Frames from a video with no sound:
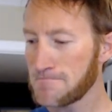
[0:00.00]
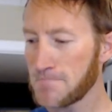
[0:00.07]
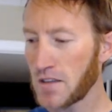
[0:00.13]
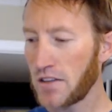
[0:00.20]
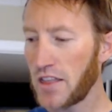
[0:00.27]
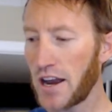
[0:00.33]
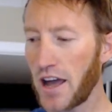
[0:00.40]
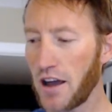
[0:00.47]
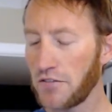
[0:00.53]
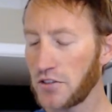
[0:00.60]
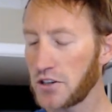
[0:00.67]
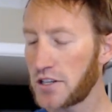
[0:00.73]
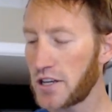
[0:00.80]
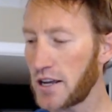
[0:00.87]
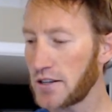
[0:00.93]
that
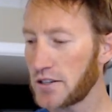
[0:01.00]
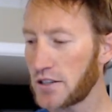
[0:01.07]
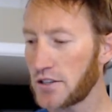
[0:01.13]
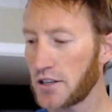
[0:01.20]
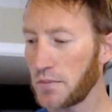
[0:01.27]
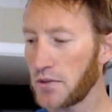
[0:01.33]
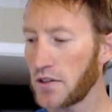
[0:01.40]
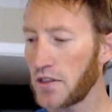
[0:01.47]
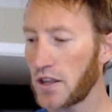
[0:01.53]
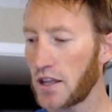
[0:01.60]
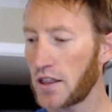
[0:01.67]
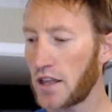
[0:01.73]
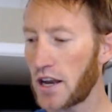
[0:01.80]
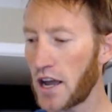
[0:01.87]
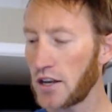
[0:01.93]
aftertaste is something
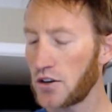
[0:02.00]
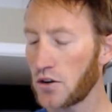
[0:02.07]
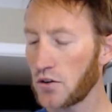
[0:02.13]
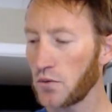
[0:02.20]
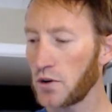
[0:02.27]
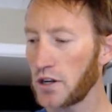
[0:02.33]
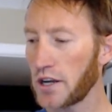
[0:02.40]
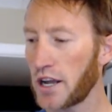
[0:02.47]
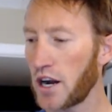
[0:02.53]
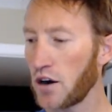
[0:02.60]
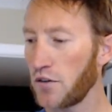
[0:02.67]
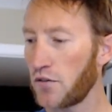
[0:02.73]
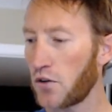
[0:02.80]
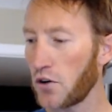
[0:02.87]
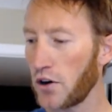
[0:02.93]
that I don't really care
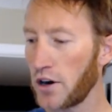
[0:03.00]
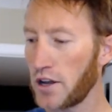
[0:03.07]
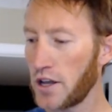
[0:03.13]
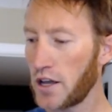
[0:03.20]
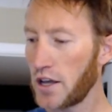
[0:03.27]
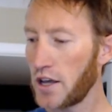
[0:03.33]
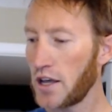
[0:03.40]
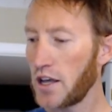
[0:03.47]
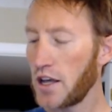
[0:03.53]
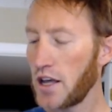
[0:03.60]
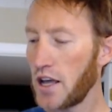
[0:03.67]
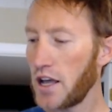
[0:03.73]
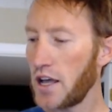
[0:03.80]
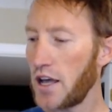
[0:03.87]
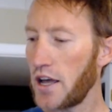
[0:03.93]
for.
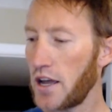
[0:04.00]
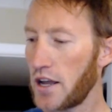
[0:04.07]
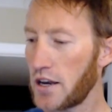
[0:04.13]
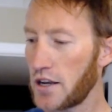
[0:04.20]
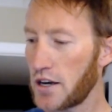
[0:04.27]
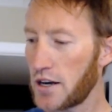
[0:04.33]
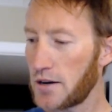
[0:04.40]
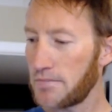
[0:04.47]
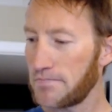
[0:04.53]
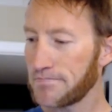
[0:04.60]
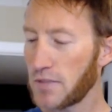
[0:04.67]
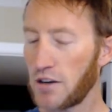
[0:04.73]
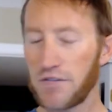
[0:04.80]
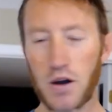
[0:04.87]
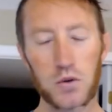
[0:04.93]
And um,
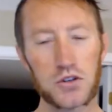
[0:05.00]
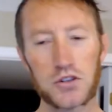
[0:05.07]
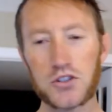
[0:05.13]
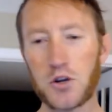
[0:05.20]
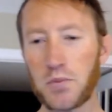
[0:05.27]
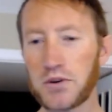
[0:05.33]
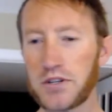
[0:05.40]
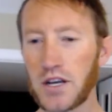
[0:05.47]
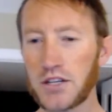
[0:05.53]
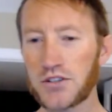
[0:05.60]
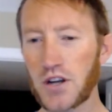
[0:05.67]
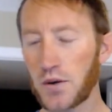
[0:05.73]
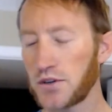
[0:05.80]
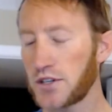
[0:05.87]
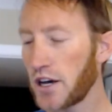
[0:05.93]
if I was a super taster, I
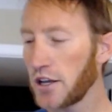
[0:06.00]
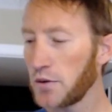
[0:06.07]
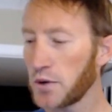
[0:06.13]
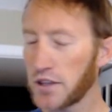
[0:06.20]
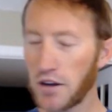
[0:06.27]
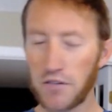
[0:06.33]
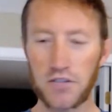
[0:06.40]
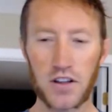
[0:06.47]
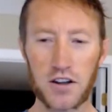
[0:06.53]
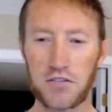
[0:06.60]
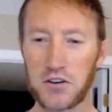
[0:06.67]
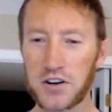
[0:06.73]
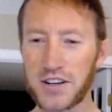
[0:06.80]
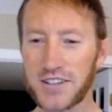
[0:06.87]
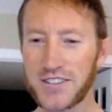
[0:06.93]
would tell you what that
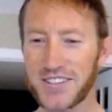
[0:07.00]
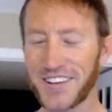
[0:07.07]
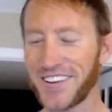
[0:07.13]
flavor is,